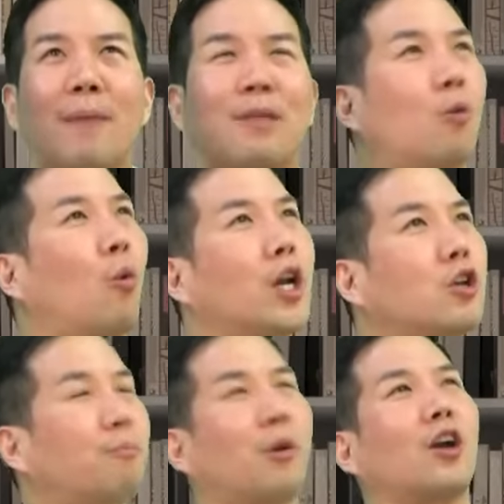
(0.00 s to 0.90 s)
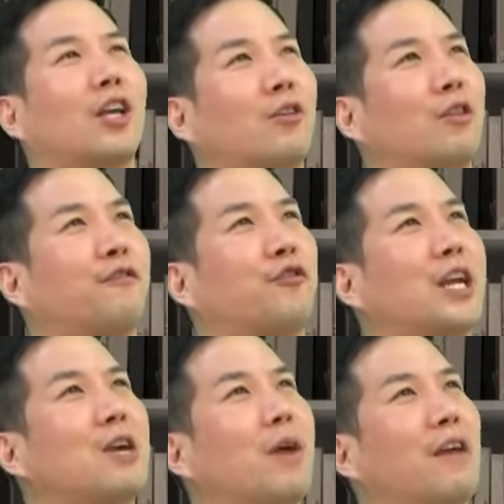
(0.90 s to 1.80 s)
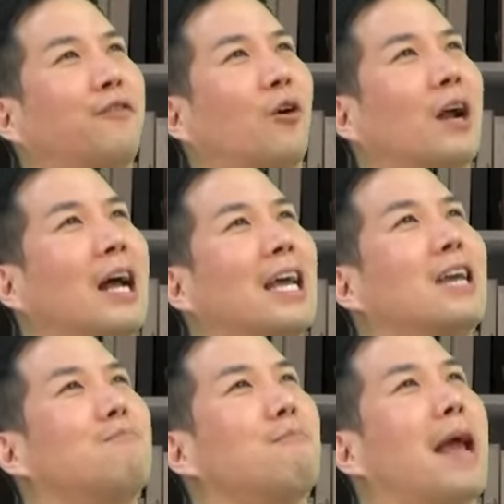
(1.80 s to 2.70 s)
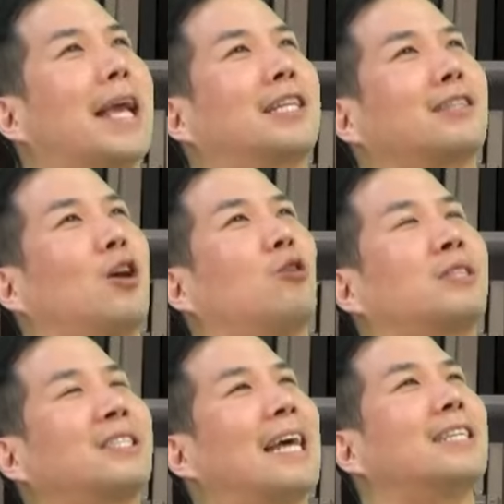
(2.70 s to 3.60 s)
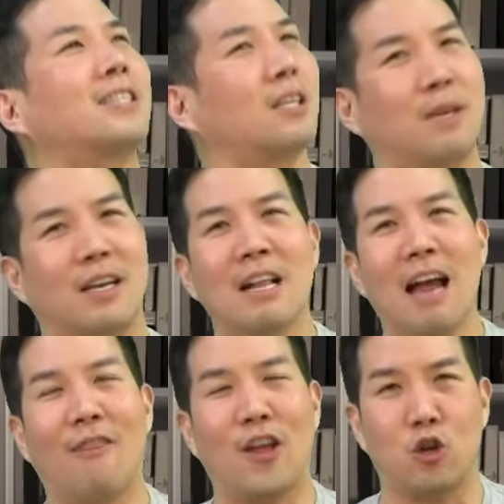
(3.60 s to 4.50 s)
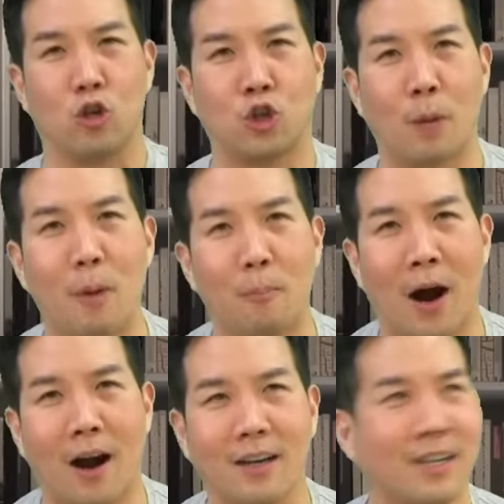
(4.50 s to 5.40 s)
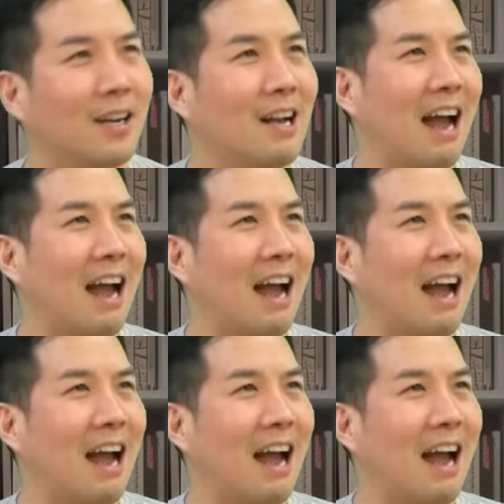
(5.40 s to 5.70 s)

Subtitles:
I'm like, what are you parking on the freeway for? It makes no sense to me. And then you triple park.